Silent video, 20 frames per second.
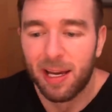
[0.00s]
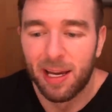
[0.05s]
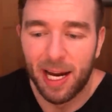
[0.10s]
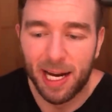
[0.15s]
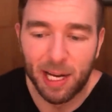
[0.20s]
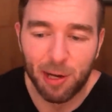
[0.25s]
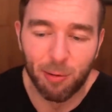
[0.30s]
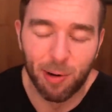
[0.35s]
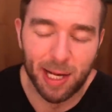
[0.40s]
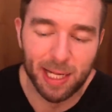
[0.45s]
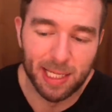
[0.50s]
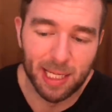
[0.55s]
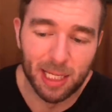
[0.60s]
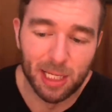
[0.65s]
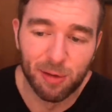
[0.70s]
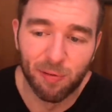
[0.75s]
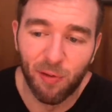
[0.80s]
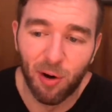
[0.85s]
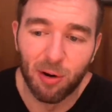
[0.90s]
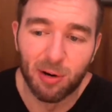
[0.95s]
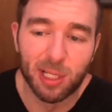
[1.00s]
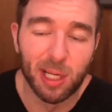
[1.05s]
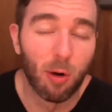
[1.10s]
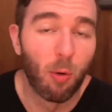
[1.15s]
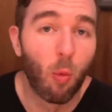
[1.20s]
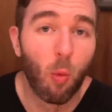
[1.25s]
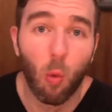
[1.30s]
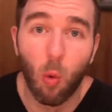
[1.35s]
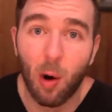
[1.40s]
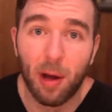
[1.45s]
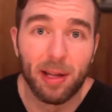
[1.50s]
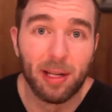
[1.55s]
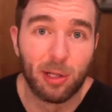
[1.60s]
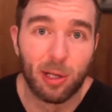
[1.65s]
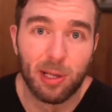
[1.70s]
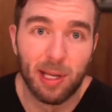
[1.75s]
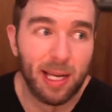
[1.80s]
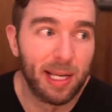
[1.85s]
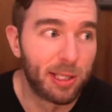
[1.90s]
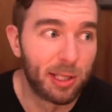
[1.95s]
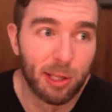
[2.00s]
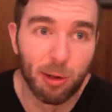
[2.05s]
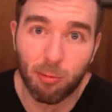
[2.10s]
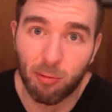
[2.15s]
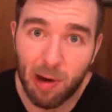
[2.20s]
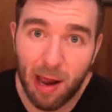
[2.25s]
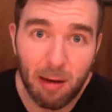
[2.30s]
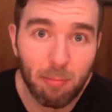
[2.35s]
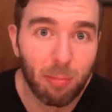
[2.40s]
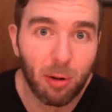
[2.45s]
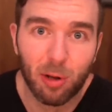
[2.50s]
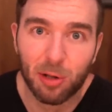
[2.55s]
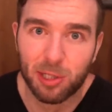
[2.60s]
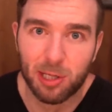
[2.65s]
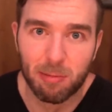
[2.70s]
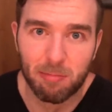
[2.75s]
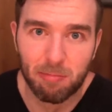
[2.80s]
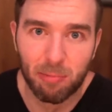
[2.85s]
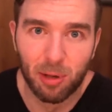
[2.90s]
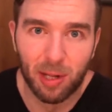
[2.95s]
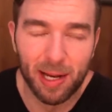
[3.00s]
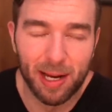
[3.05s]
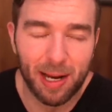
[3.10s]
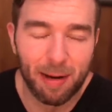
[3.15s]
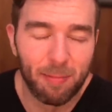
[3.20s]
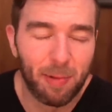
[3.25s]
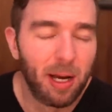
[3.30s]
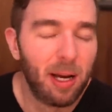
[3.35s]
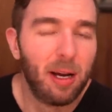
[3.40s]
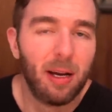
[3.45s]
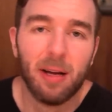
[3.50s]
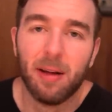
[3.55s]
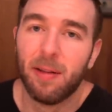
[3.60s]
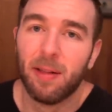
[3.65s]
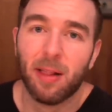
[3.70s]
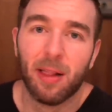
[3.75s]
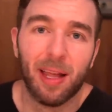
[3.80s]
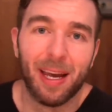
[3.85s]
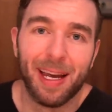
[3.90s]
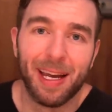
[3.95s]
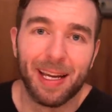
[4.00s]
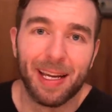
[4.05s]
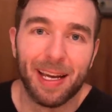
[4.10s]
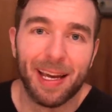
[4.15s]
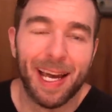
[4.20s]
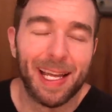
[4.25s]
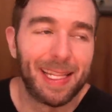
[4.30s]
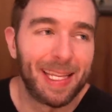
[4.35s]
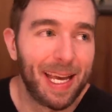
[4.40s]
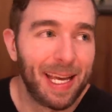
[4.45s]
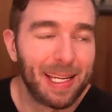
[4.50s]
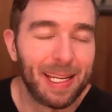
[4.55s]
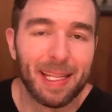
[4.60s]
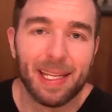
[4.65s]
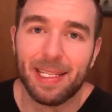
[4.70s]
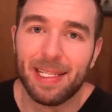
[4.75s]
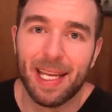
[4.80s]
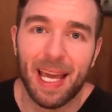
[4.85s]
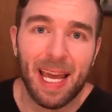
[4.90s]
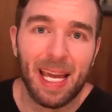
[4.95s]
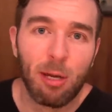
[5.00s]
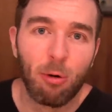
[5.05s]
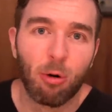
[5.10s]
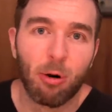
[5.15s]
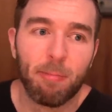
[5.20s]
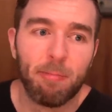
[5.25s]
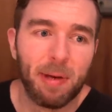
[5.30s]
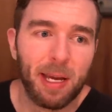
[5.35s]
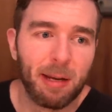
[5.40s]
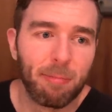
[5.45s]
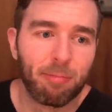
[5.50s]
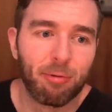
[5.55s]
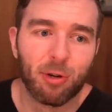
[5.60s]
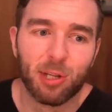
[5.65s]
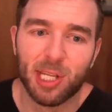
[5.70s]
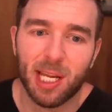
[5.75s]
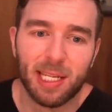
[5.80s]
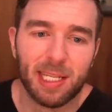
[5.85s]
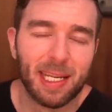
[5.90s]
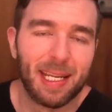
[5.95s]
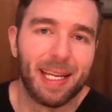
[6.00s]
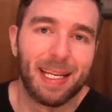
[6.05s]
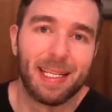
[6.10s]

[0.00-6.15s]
anyways, as far as like, what is the Red Bull to blame? Like, at the end of the day, you're being presented